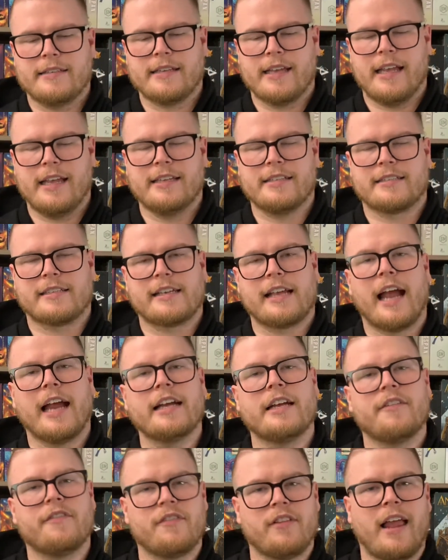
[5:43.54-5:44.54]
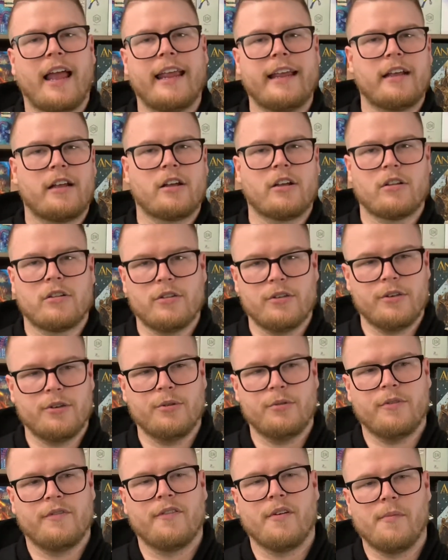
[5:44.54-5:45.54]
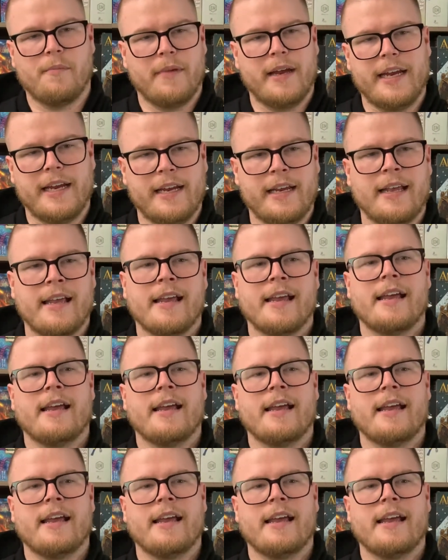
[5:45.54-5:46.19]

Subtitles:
is kind of like Clue. For me,